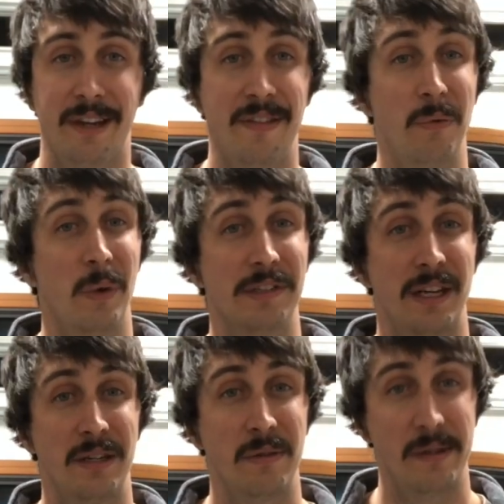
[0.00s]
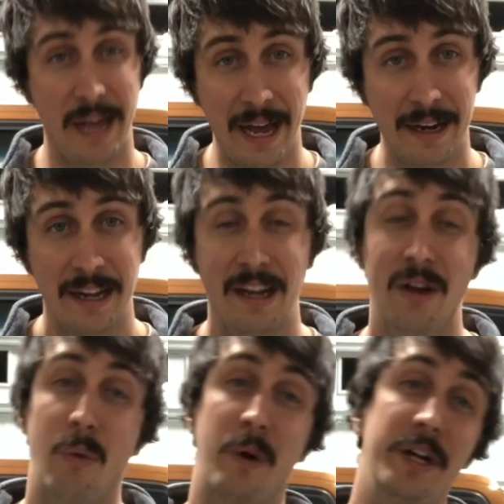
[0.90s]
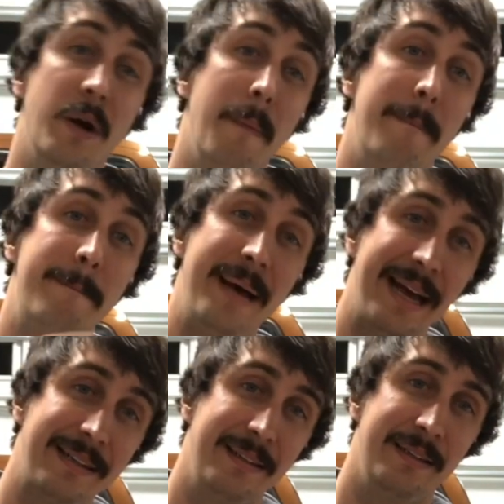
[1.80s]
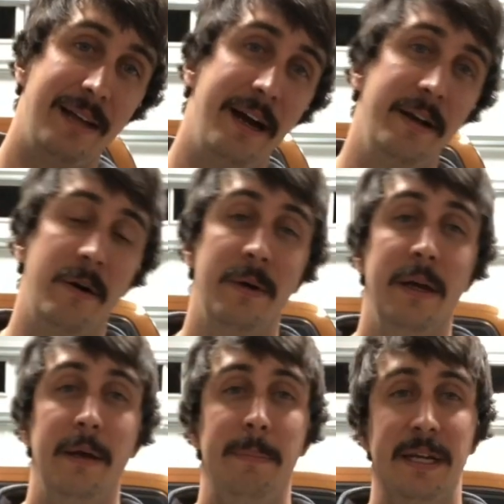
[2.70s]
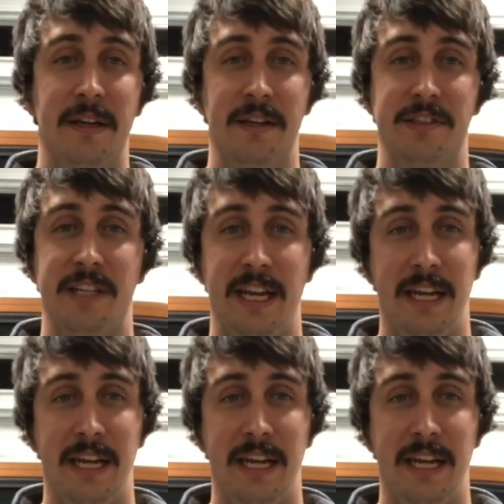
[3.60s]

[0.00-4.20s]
And then once I do that, we're gonna go back to the dyno because